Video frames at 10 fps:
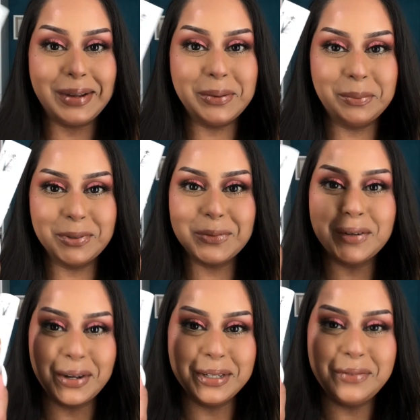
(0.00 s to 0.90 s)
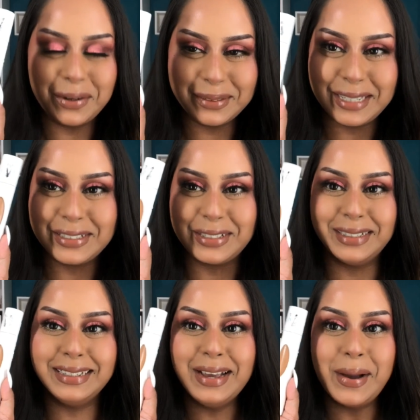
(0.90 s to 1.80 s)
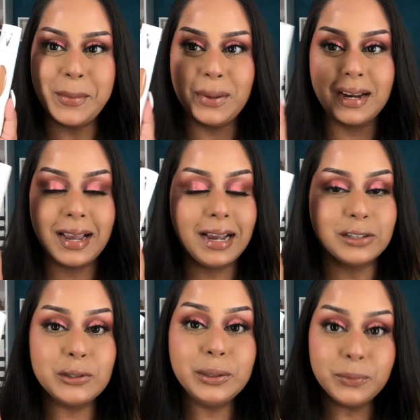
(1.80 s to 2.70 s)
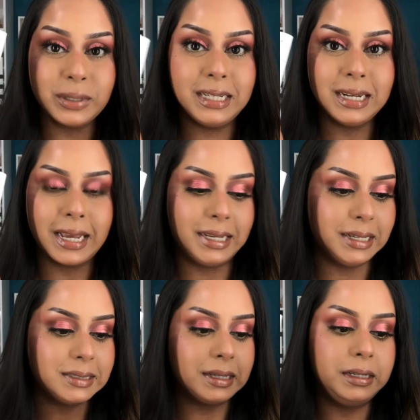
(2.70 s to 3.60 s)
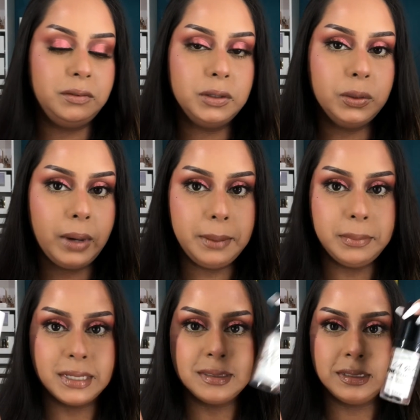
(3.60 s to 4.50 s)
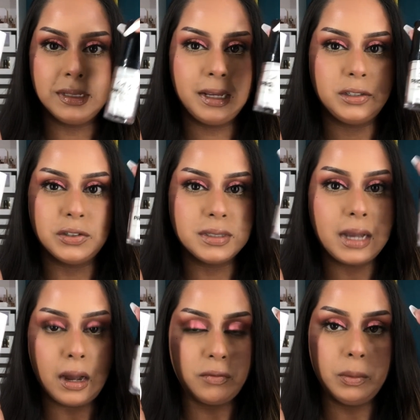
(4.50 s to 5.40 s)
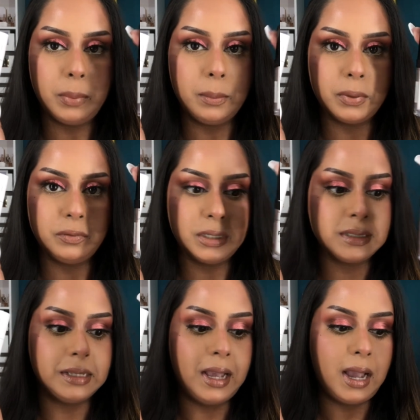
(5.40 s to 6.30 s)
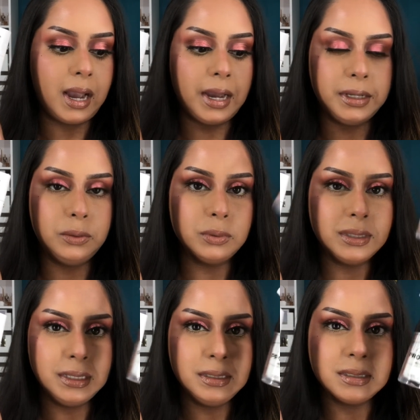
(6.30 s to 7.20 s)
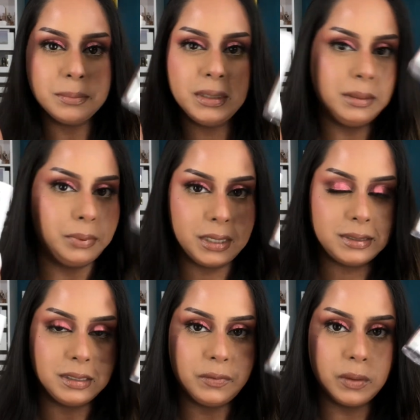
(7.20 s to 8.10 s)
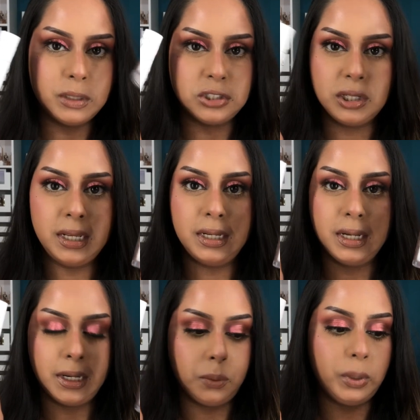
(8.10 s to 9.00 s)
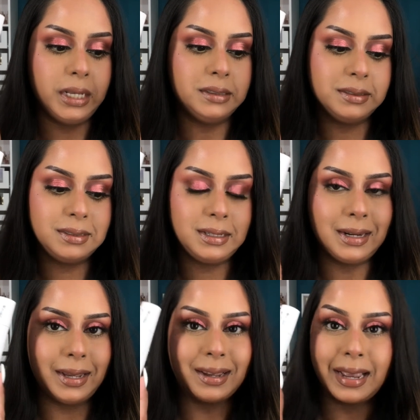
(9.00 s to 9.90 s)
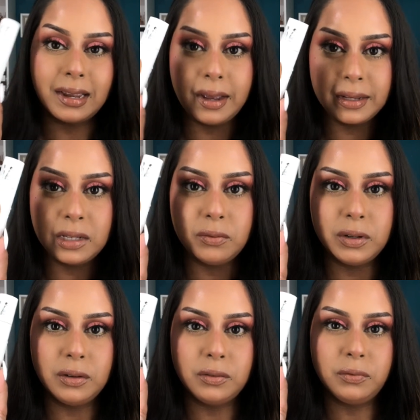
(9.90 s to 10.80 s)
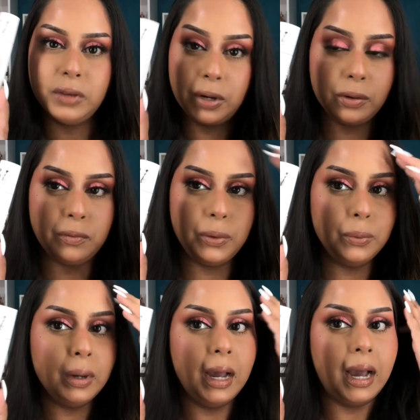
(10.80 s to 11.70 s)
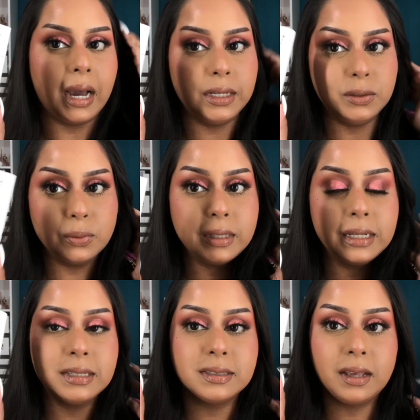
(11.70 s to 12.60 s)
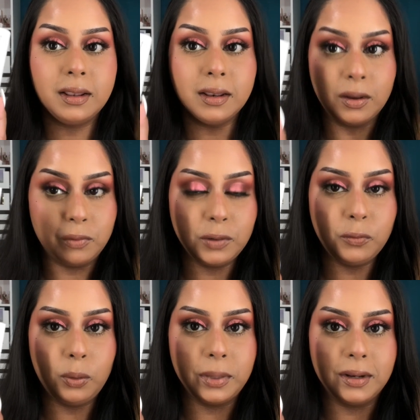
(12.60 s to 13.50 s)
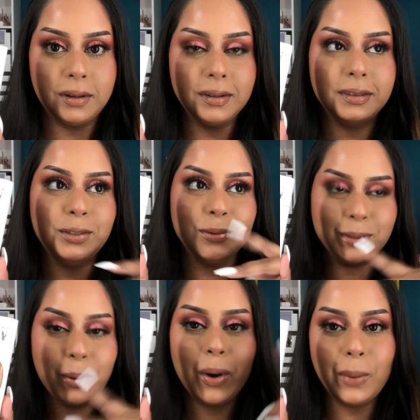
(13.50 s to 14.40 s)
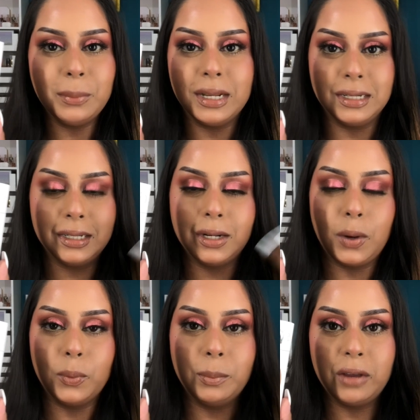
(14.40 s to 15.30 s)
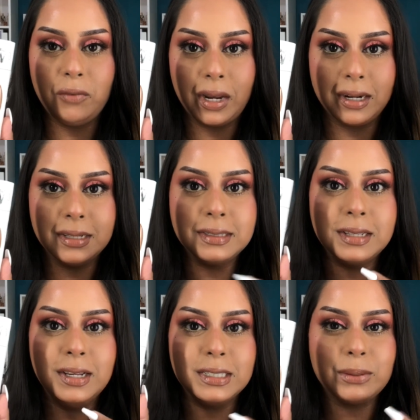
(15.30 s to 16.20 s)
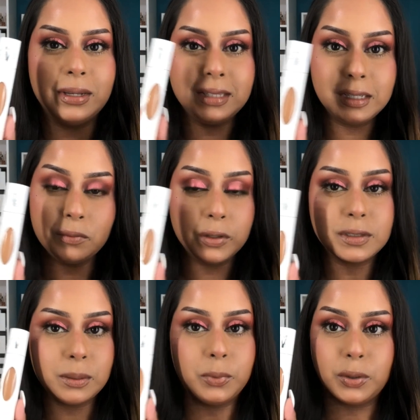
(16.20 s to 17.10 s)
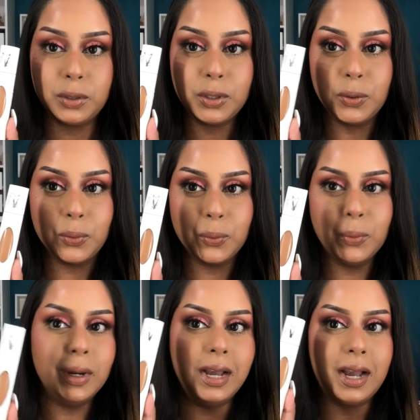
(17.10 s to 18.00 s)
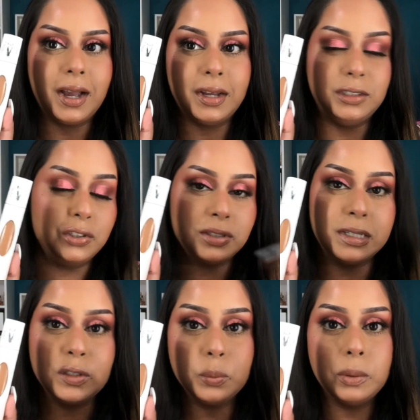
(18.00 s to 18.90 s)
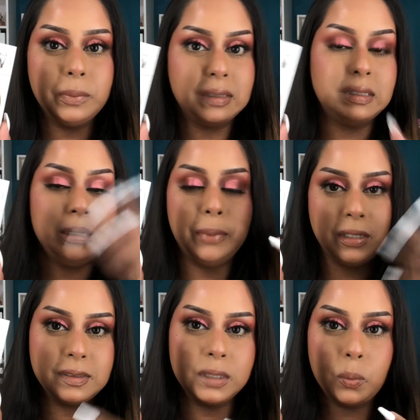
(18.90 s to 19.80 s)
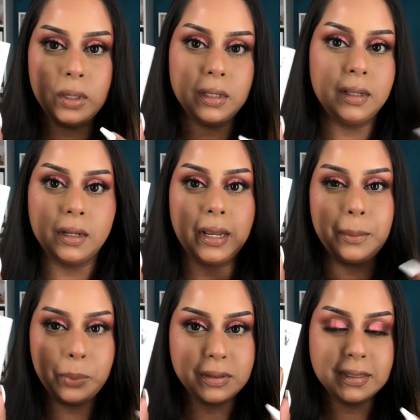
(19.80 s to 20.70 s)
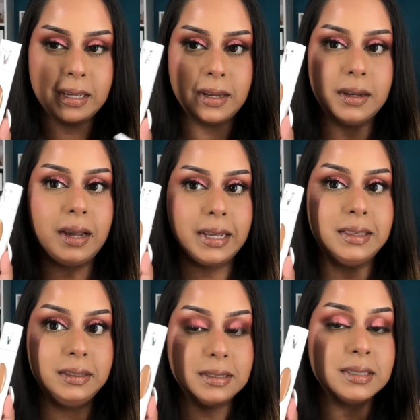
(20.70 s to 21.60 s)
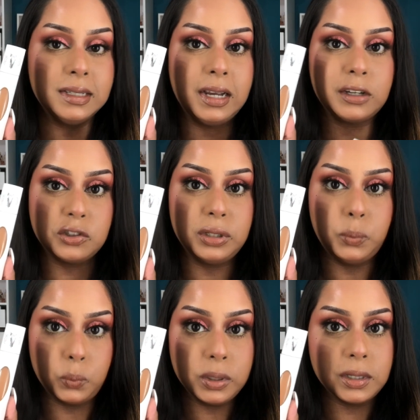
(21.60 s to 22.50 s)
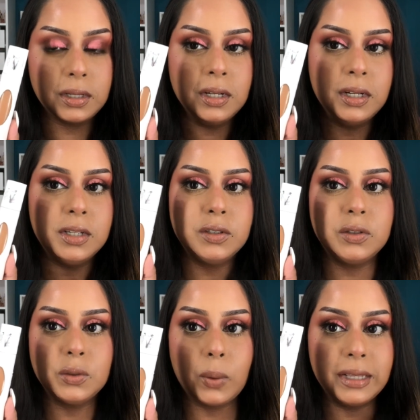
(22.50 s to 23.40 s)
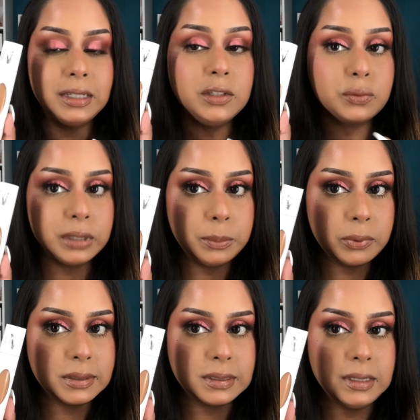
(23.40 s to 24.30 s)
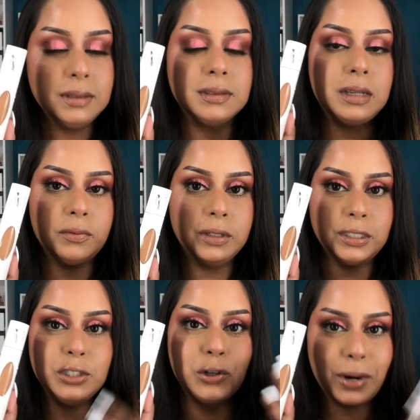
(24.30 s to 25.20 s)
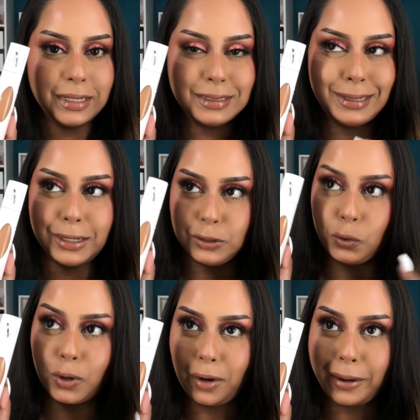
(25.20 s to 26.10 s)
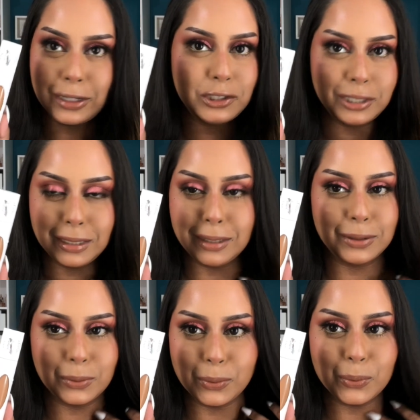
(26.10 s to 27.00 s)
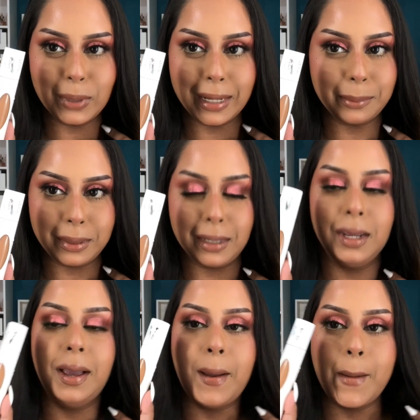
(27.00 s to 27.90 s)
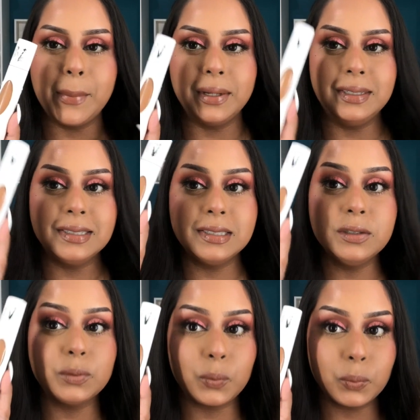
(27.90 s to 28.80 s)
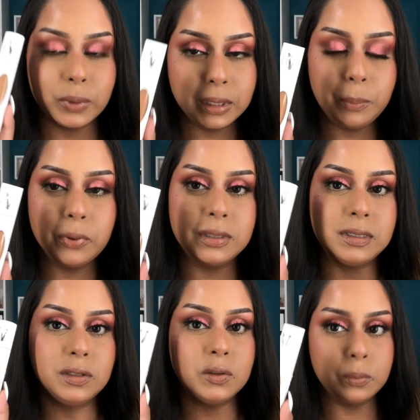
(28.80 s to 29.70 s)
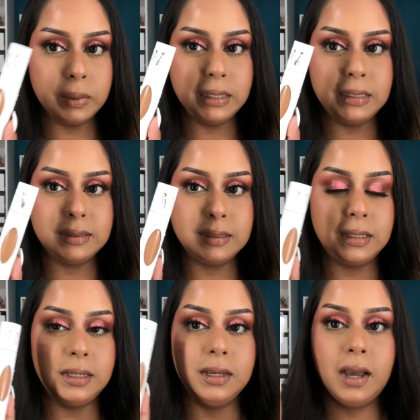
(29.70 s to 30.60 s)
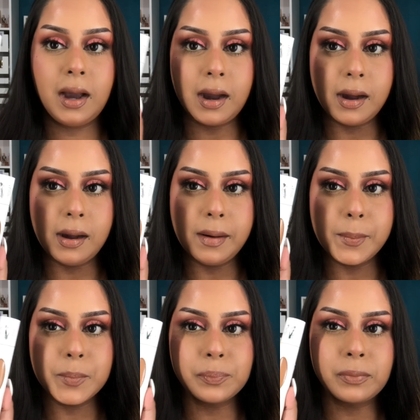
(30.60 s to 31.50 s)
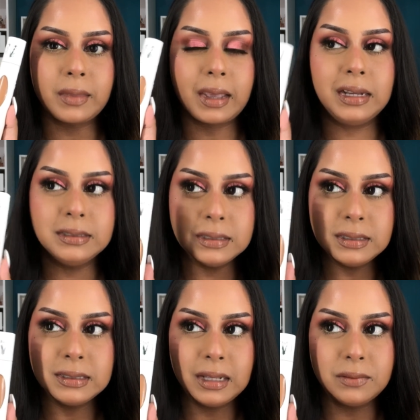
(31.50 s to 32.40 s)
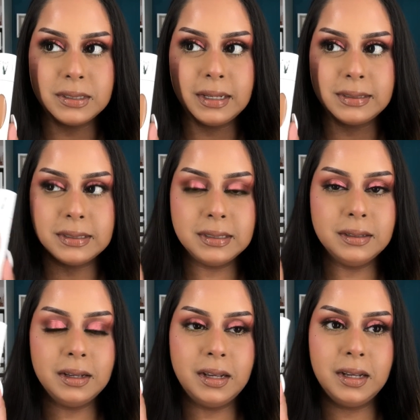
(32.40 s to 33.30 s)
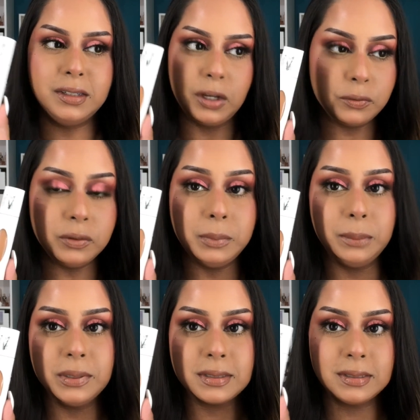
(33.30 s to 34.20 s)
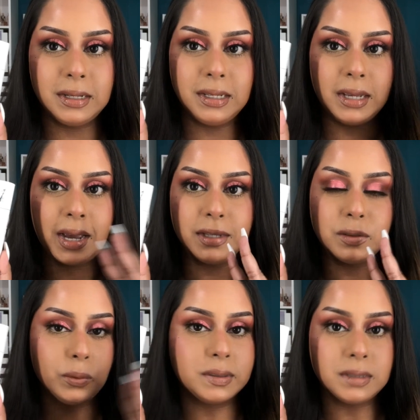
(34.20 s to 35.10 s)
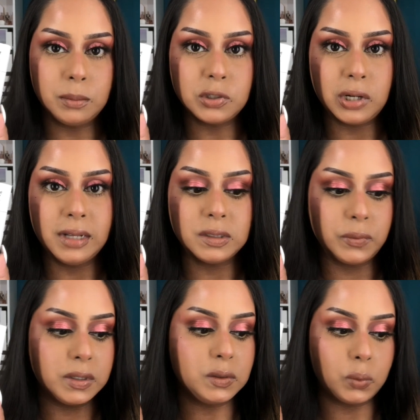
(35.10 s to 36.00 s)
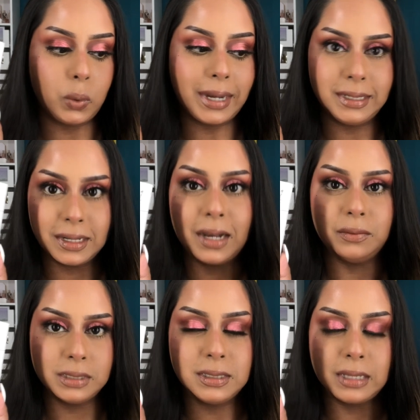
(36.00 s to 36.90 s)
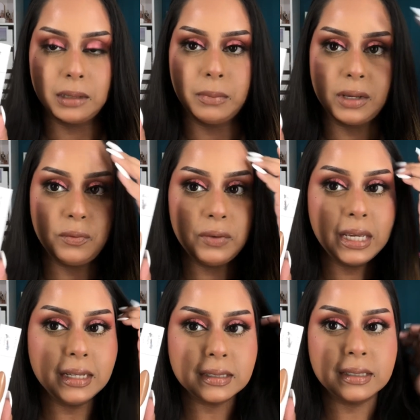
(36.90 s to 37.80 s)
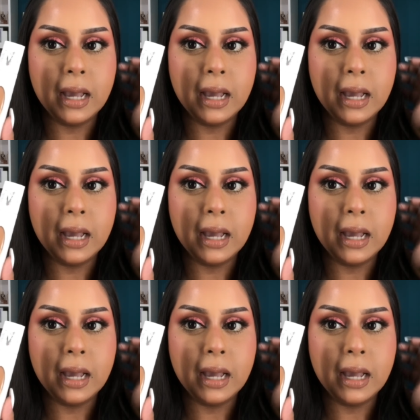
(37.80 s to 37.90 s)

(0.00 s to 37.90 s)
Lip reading: almost forgot the foundation, but I actually really like it, and even though I mixed in like just half a pump of this, I don't think this manipulated the foundation in any way to say like I can't give a fair review. I do think it's a lovely formula. You saw how I blended it out with my fingers, so I think if you're someone on the go and you're just like super busy but you still want to look like put together, I think this can actually work. So I think it's really pretty. Definitely try to get your correct shade. Don't do like me, but this is really pretty, super easy. Is it self-setting? Not for me personally. I saw some transfer, so I did have to set my face.